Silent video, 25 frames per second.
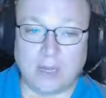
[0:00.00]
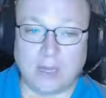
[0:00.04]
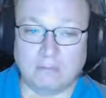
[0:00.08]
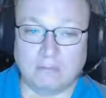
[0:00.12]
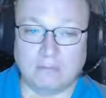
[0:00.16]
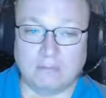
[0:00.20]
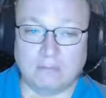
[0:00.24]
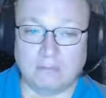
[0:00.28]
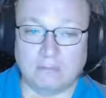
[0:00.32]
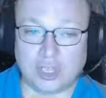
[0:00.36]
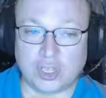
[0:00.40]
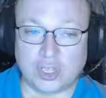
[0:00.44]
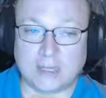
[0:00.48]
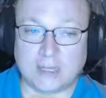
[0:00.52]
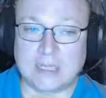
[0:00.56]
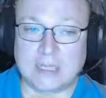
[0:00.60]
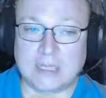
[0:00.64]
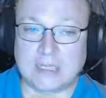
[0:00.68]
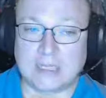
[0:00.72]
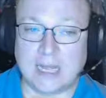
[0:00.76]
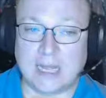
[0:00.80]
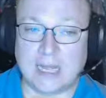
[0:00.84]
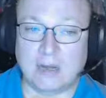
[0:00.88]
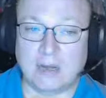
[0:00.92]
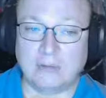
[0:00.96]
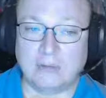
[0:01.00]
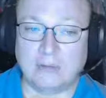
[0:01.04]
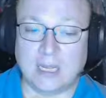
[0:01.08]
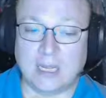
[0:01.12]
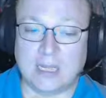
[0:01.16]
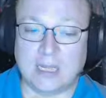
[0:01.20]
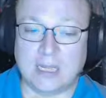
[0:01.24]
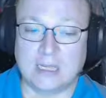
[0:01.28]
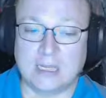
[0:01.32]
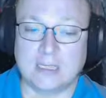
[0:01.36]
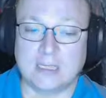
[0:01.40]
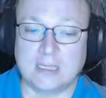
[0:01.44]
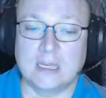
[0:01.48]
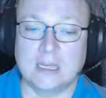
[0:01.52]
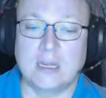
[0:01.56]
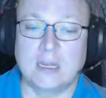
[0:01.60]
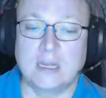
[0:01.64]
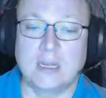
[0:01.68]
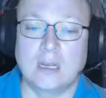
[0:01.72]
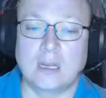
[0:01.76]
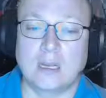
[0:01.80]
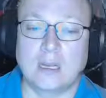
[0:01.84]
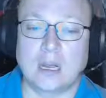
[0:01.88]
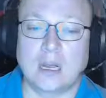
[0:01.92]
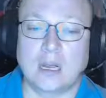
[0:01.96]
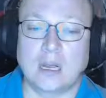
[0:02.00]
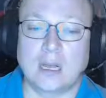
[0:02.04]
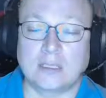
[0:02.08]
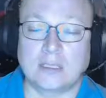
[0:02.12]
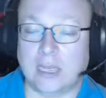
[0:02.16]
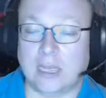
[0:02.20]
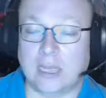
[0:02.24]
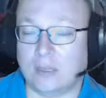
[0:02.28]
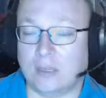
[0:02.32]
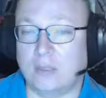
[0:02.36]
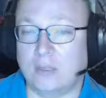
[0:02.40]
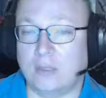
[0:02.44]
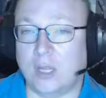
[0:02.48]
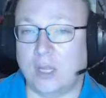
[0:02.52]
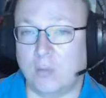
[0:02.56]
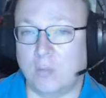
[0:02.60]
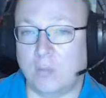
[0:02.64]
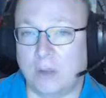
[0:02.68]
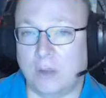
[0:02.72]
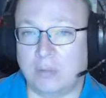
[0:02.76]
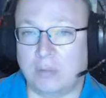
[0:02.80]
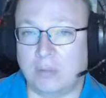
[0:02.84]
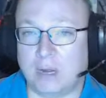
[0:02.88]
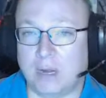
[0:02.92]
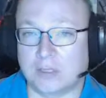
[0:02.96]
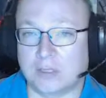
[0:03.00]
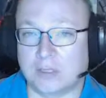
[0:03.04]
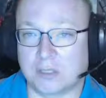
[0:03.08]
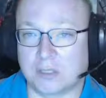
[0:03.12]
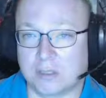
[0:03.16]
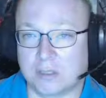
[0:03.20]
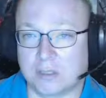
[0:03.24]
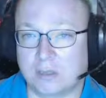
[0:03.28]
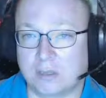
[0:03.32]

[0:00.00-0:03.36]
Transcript: shut this down is take a look at web browsers.